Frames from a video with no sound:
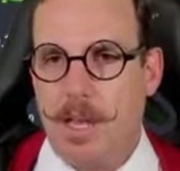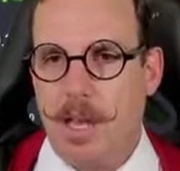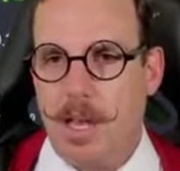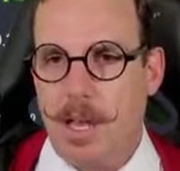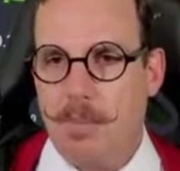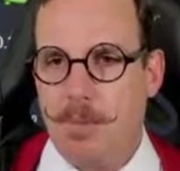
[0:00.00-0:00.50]

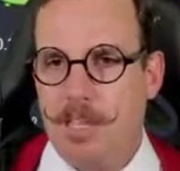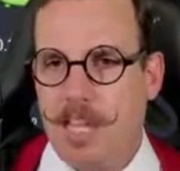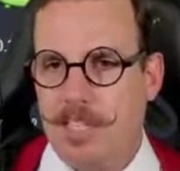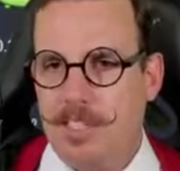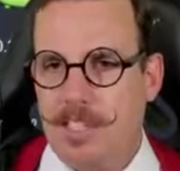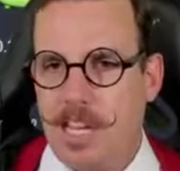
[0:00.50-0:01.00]
But
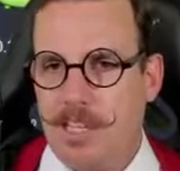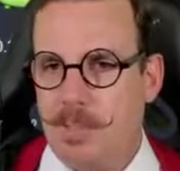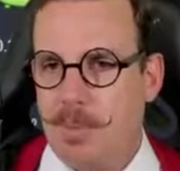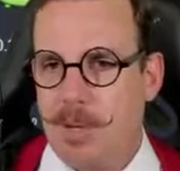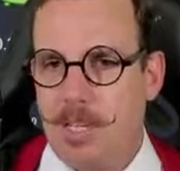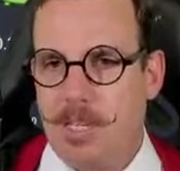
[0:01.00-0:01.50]
like this guy
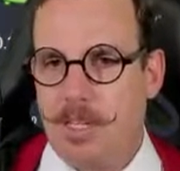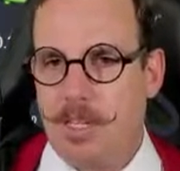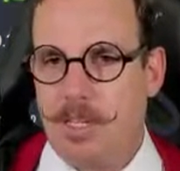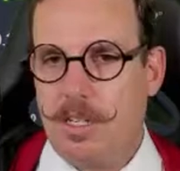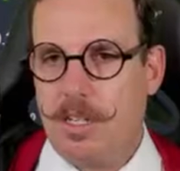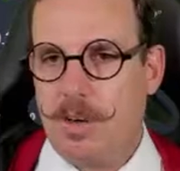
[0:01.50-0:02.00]
looks pretty
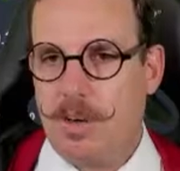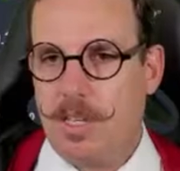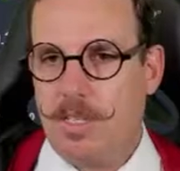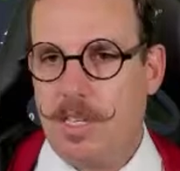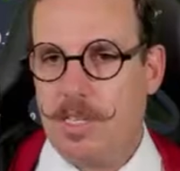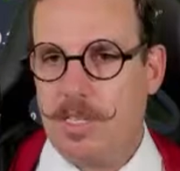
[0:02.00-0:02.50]
good. You know,
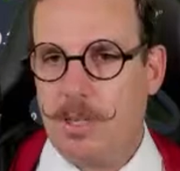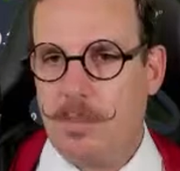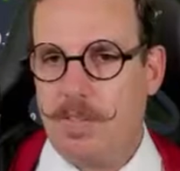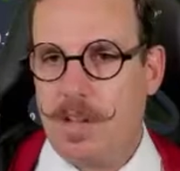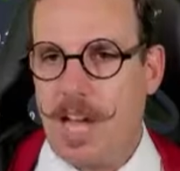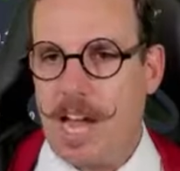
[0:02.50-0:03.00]
he's a little
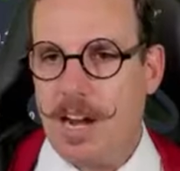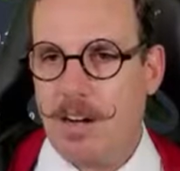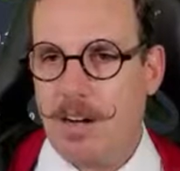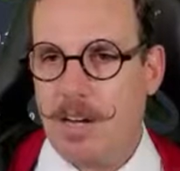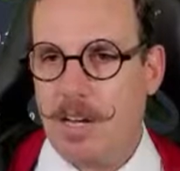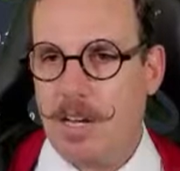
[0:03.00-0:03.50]
bit of a
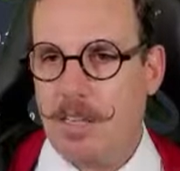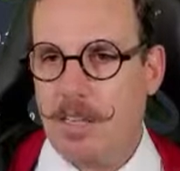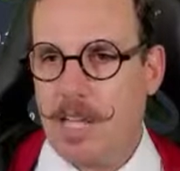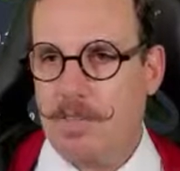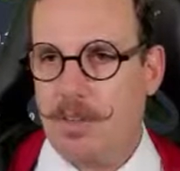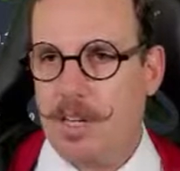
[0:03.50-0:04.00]
higher
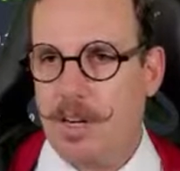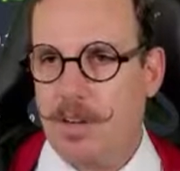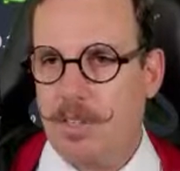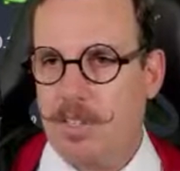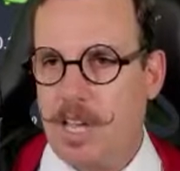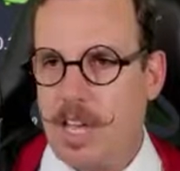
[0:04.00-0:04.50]
level there.
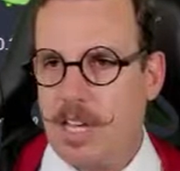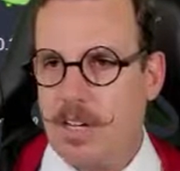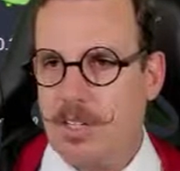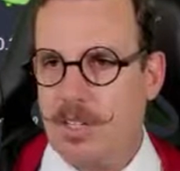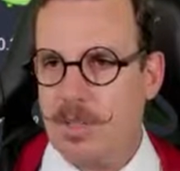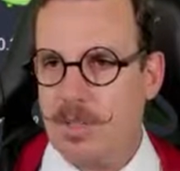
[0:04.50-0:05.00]
This guy
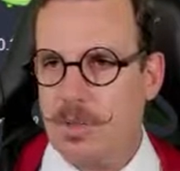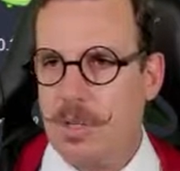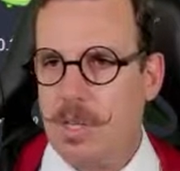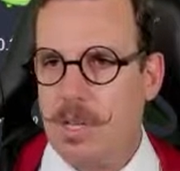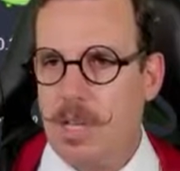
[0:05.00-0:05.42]
here too.